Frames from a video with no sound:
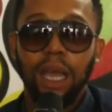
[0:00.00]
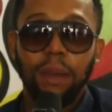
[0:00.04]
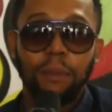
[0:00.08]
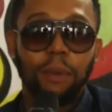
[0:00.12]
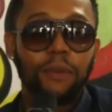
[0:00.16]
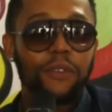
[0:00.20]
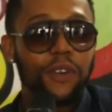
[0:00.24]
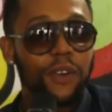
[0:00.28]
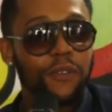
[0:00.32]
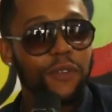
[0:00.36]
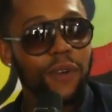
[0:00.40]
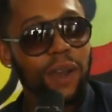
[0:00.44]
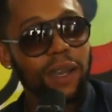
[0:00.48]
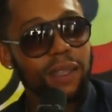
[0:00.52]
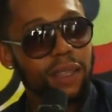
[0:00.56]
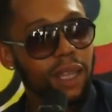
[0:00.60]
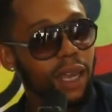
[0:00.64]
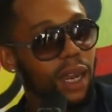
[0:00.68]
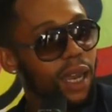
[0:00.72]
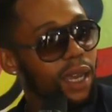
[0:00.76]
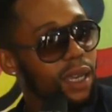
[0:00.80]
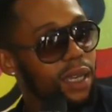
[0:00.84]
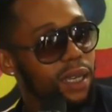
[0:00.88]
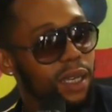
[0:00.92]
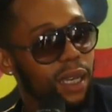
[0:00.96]
But for the fact
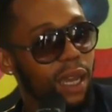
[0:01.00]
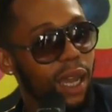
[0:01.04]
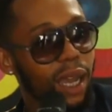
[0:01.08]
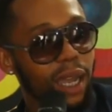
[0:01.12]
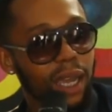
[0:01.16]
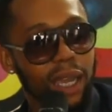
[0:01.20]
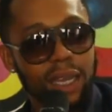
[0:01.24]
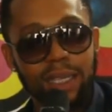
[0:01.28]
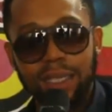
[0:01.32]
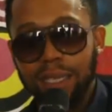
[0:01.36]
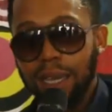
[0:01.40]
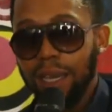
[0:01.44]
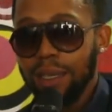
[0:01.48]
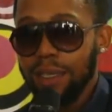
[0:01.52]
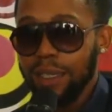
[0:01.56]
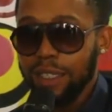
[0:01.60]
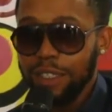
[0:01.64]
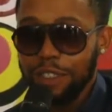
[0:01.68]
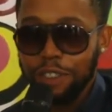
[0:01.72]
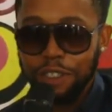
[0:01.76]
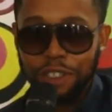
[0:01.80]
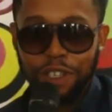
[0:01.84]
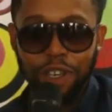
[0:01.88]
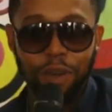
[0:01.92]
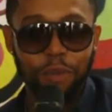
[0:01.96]
that I enter
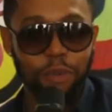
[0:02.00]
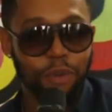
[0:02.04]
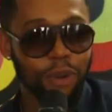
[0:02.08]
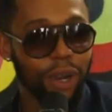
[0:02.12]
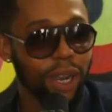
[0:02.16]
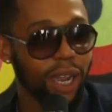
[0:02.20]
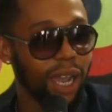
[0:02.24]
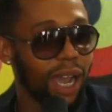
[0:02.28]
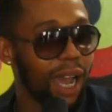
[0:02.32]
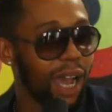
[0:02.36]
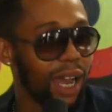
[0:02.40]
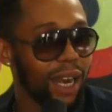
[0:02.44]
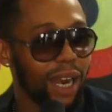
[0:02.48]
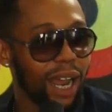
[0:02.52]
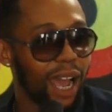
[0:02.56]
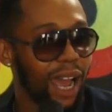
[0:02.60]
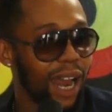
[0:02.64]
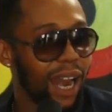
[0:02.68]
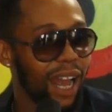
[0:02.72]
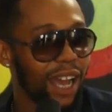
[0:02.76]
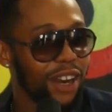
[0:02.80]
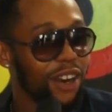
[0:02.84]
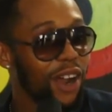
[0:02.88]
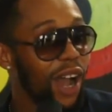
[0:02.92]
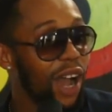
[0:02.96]
in somewhere
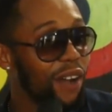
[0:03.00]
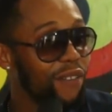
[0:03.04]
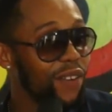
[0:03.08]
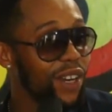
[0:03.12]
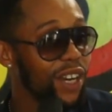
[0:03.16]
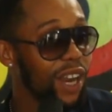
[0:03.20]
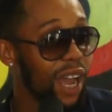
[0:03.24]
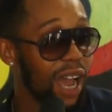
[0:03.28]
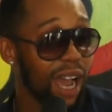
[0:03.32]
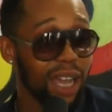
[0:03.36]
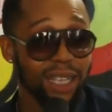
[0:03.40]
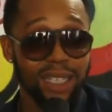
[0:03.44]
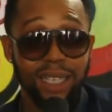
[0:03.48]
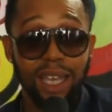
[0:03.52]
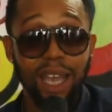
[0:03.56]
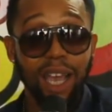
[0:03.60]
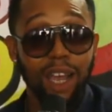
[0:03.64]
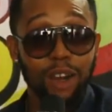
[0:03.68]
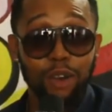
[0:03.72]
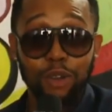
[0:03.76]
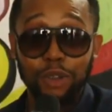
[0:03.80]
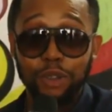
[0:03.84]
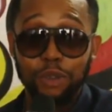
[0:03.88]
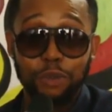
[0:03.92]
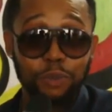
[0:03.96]
and I don't have any, I say
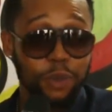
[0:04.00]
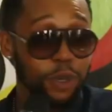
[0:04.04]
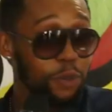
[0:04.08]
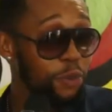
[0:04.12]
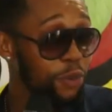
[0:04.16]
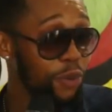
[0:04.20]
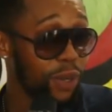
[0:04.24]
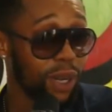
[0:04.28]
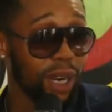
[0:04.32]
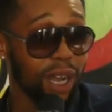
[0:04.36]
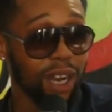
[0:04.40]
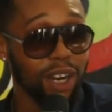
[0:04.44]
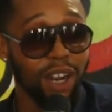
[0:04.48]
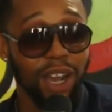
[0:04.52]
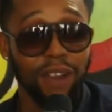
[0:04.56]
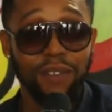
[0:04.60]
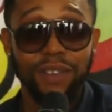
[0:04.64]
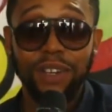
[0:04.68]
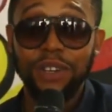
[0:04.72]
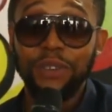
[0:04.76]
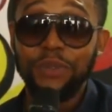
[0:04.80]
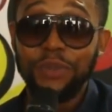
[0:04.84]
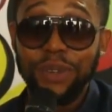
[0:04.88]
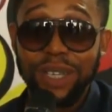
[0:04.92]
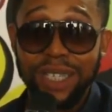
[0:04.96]
hello to people and I don't
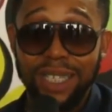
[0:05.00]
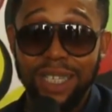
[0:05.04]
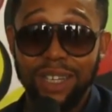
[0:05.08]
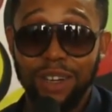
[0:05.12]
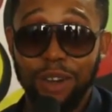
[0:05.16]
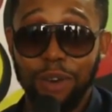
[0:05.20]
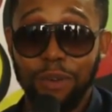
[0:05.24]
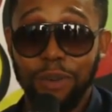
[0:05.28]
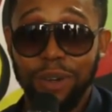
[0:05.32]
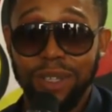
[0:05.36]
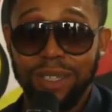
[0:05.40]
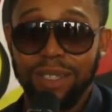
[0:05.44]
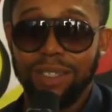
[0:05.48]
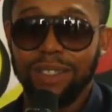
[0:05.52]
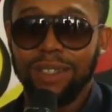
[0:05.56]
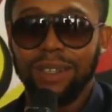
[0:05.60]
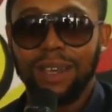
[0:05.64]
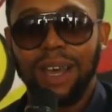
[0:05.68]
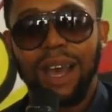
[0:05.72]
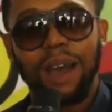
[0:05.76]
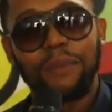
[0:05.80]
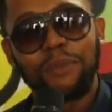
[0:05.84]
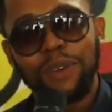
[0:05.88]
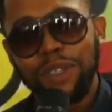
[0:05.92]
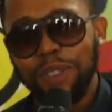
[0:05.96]
have any reason or what,
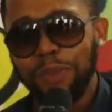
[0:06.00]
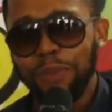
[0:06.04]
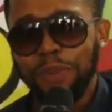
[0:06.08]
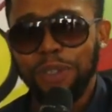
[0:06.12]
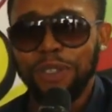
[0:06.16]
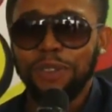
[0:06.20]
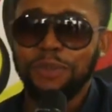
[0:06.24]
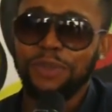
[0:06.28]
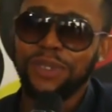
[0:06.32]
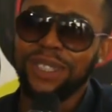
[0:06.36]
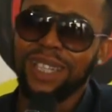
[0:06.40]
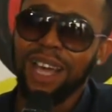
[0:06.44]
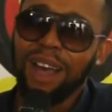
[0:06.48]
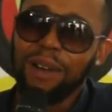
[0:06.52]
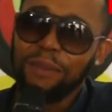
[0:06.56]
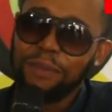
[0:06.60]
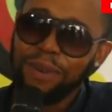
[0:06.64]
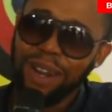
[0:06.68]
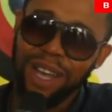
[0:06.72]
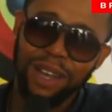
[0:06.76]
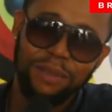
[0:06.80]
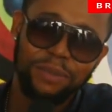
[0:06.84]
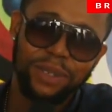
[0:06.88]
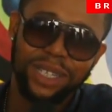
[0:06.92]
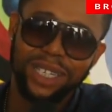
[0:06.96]
I'm not supposed to start
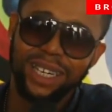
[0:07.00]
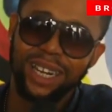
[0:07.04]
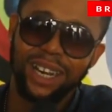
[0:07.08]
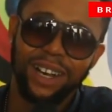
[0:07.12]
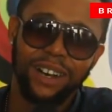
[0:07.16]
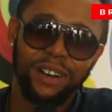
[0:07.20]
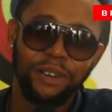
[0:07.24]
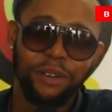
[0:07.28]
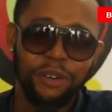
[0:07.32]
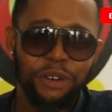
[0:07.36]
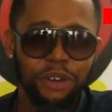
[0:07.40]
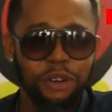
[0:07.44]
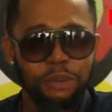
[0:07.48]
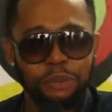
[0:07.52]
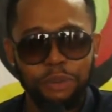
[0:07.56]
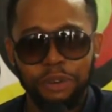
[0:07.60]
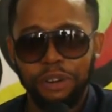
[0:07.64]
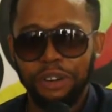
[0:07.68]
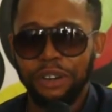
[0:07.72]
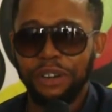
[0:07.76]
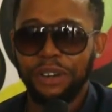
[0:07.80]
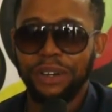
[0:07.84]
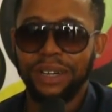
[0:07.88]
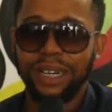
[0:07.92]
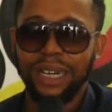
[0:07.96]
blabbing now. Come
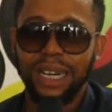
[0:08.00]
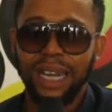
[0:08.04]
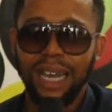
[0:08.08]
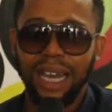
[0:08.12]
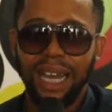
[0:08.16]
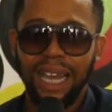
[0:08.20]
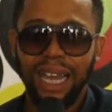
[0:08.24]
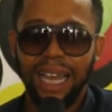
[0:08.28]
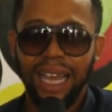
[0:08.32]
on.